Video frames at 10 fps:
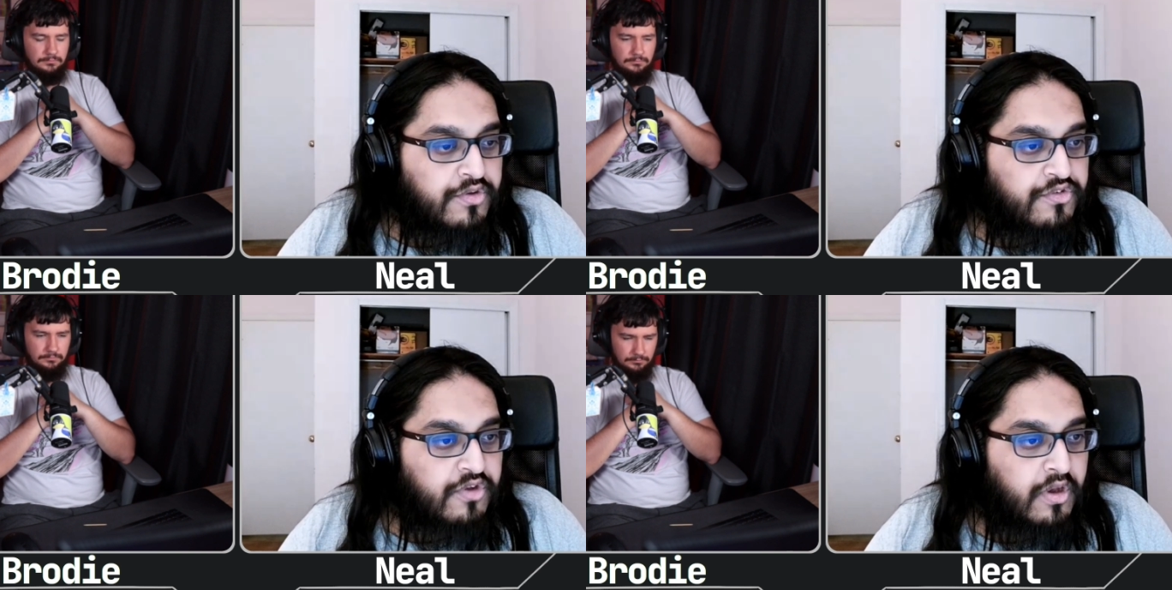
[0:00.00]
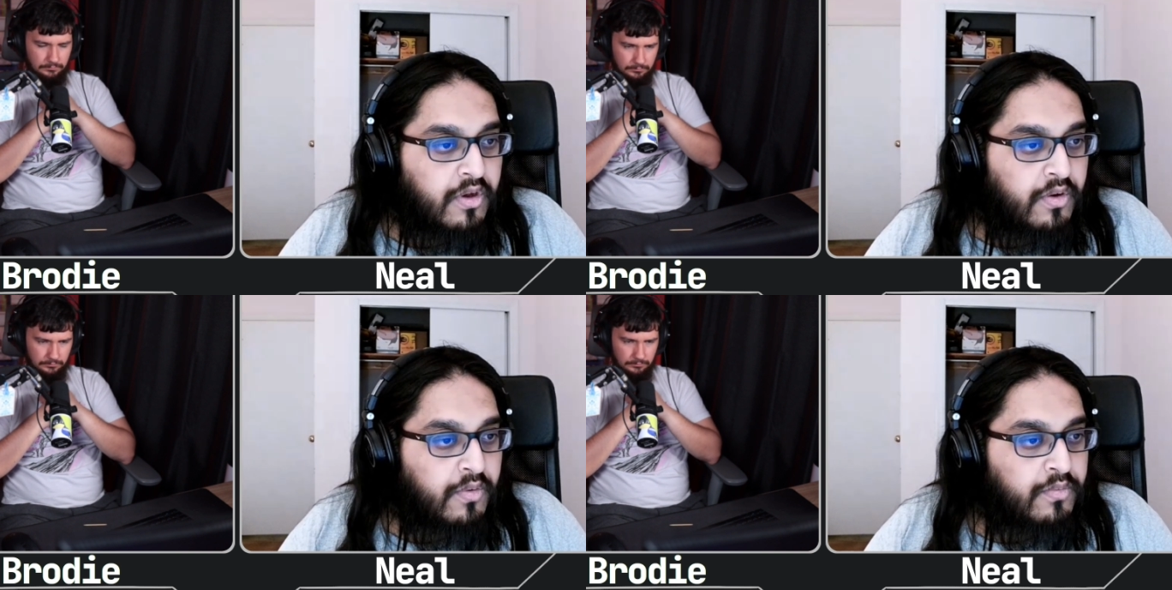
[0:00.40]

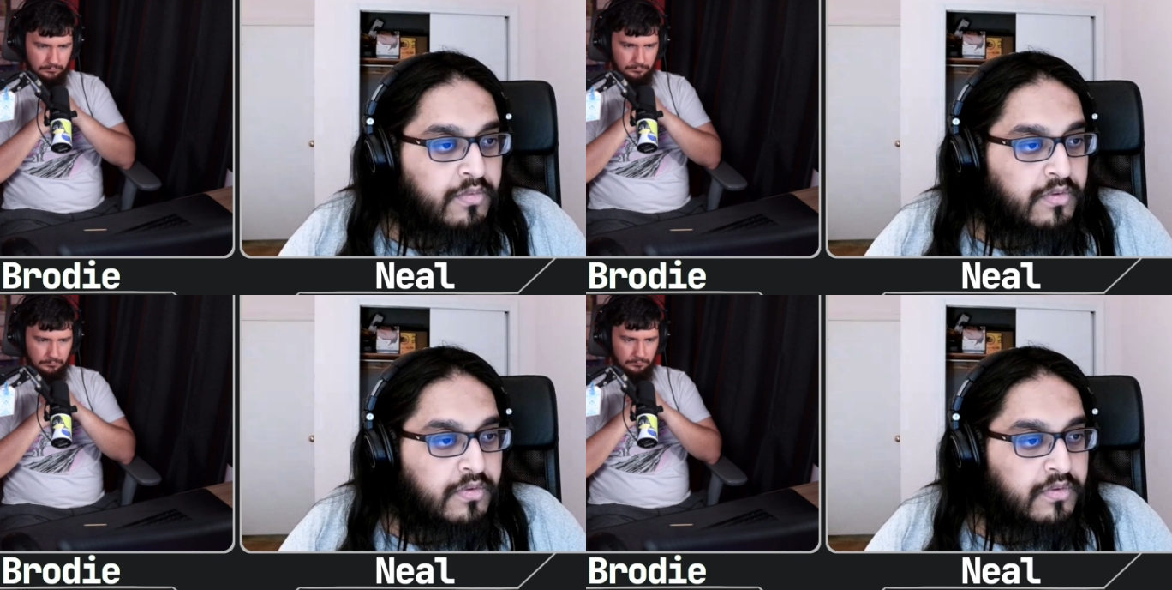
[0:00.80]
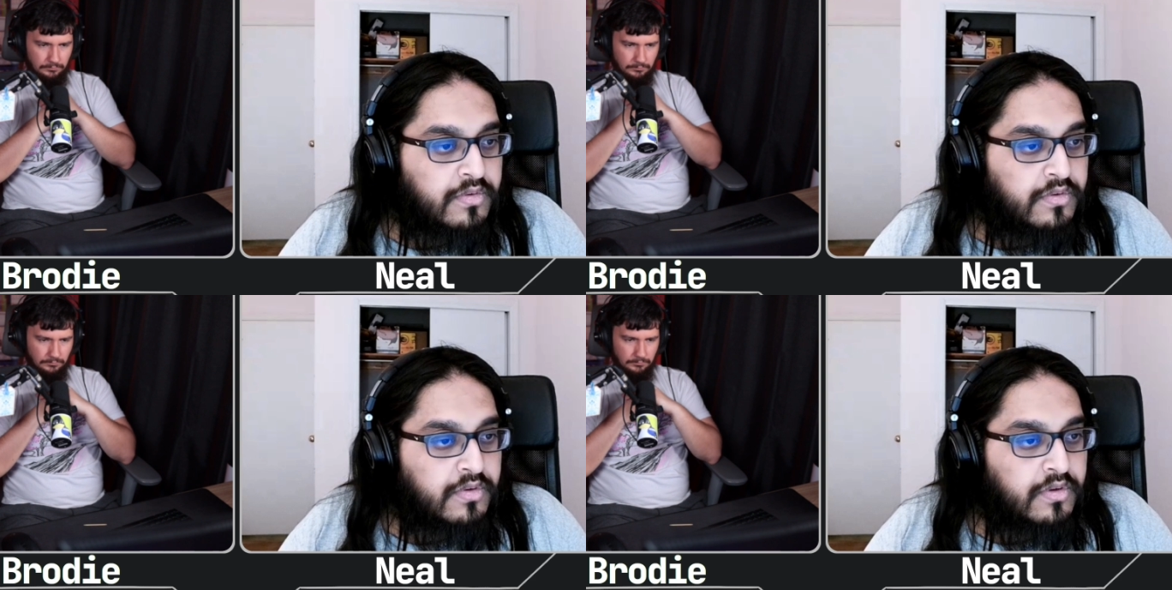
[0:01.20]
Speaker 1: So,
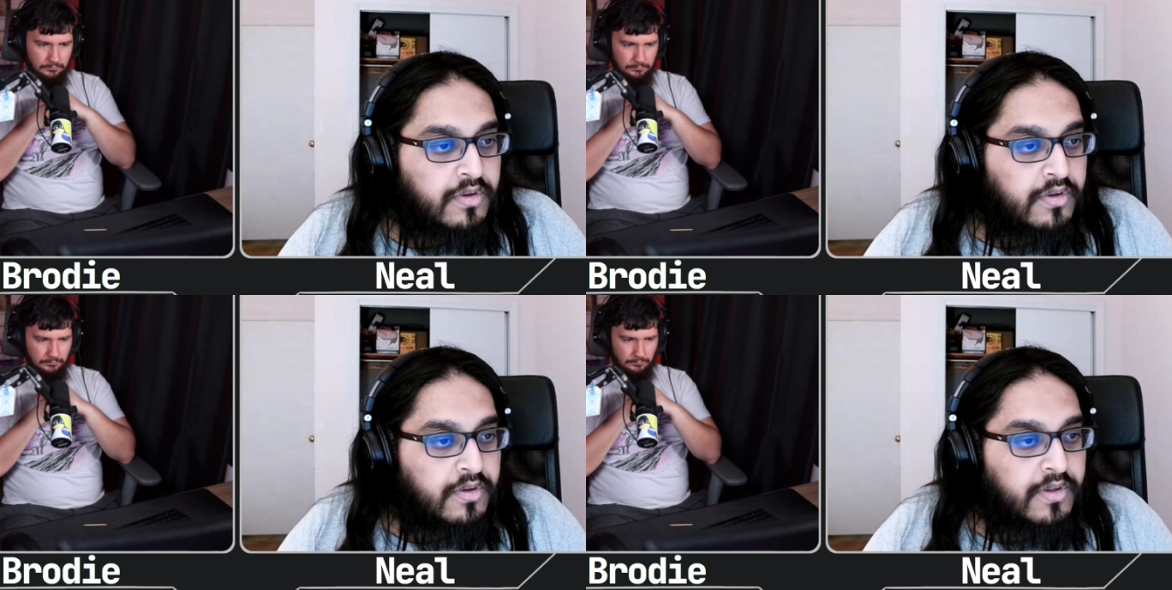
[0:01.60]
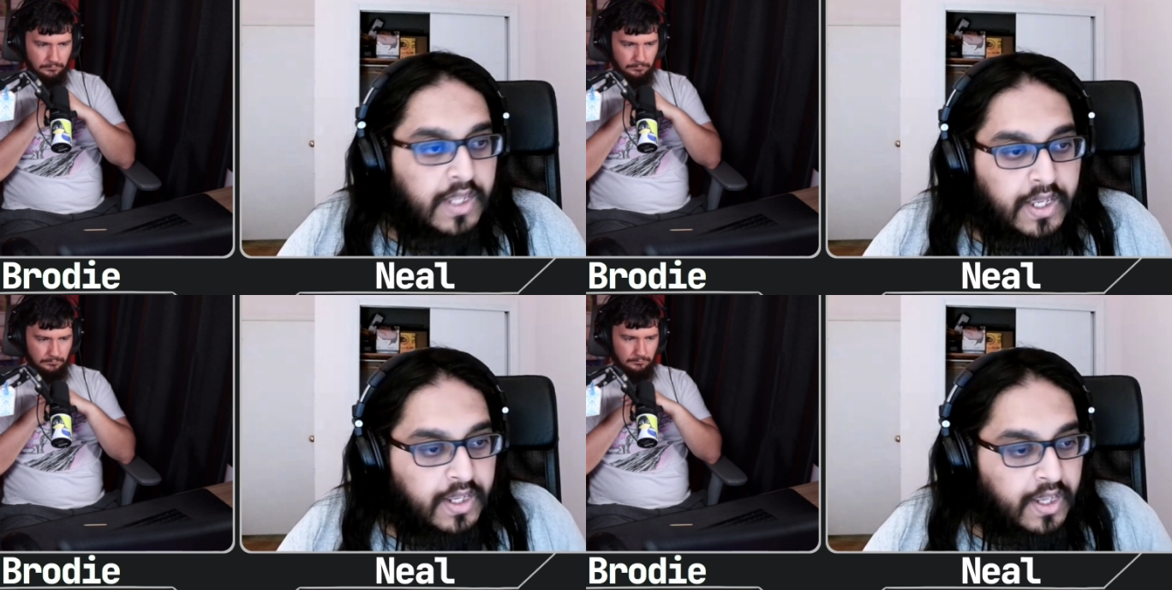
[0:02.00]
like,